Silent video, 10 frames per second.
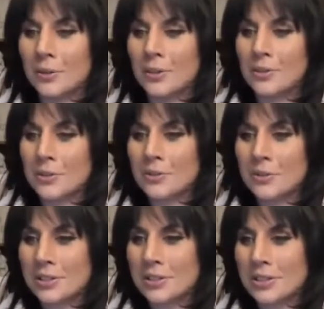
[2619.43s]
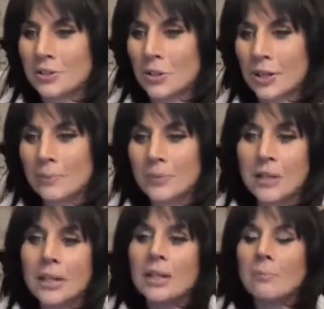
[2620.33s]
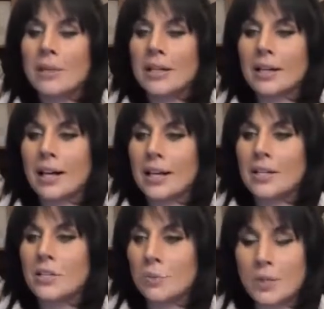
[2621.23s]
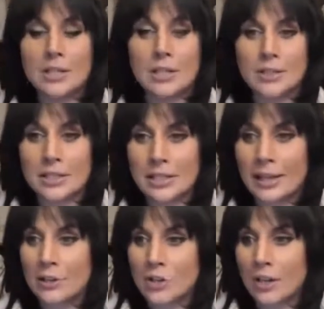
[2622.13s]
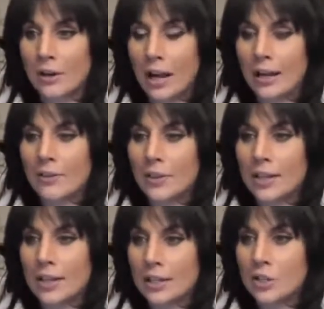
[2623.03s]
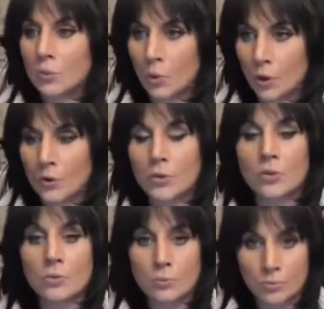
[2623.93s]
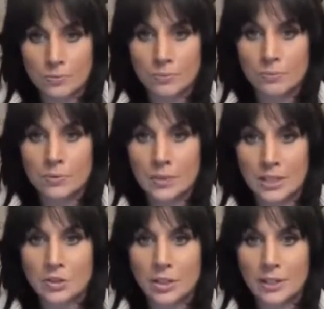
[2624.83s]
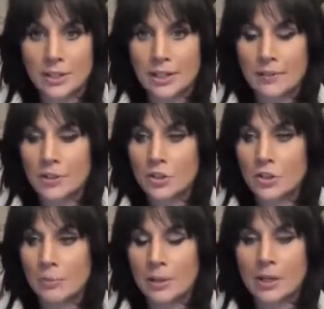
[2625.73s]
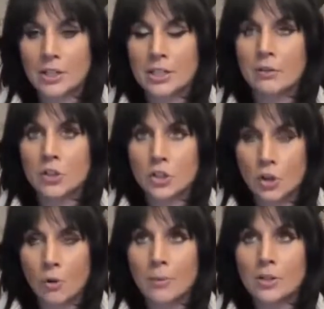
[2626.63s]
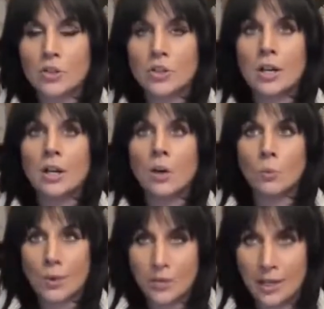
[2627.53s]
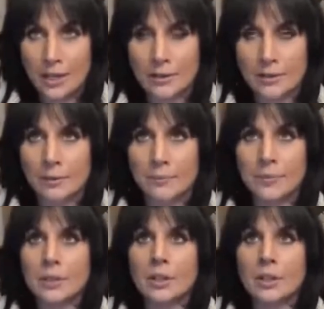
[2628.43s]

in order to do this teaching, because we did this last year, and I think it is worth teaching it again this year because there is so much within